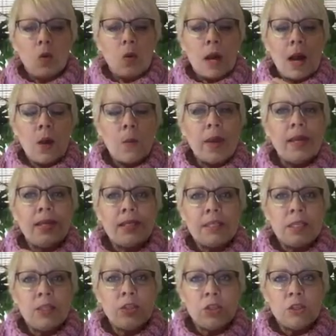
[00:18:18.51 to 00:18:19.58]
how many
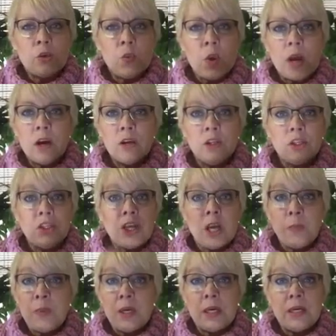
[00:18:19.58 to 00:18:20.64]
stitches and where, and the
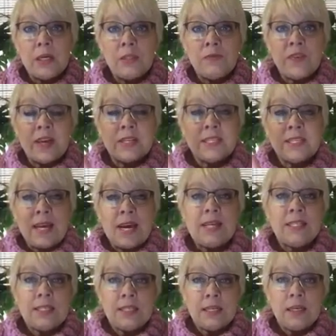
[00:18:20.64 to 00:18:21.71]
shaping is
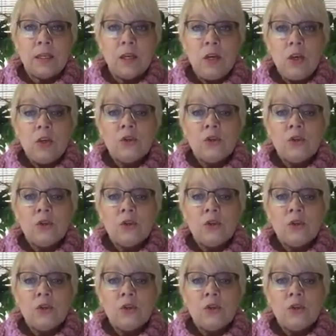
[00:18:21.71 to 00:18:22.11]
fantastic.